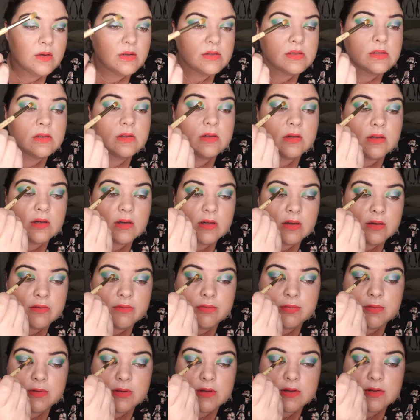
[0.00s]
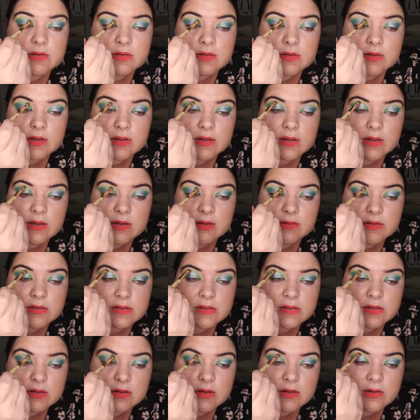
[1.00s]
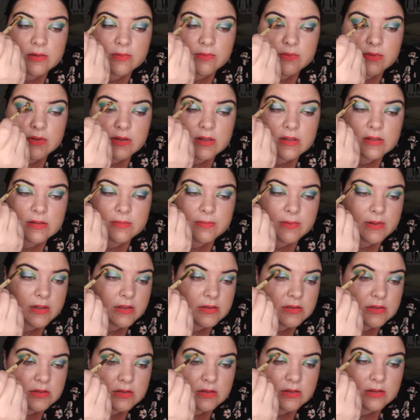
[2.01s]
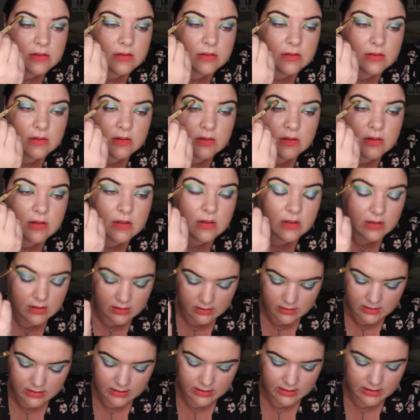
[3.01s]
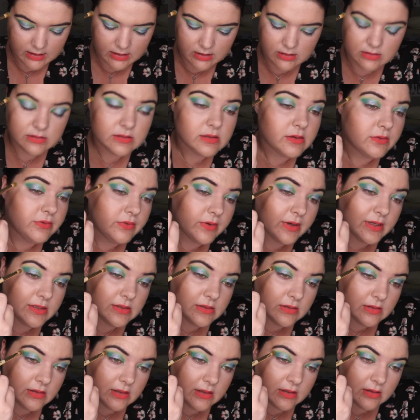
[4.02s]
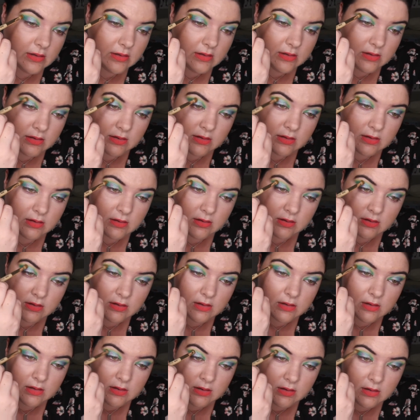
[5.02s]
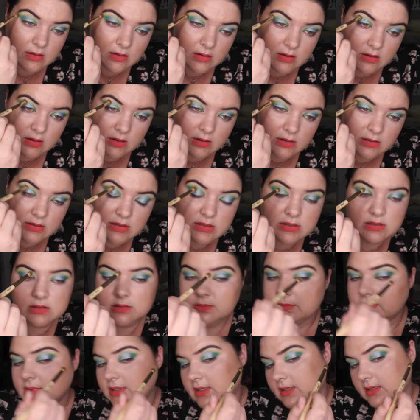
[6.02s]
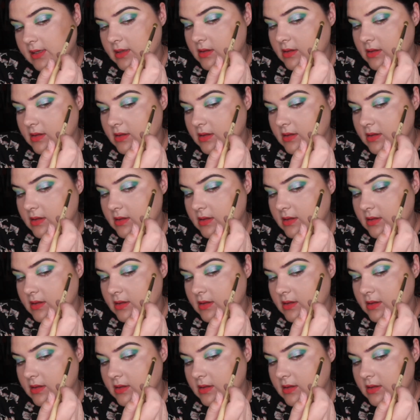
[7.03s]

So I've put those on, and now I'm just going to go in with this brush that has Friends on it and just sort of blend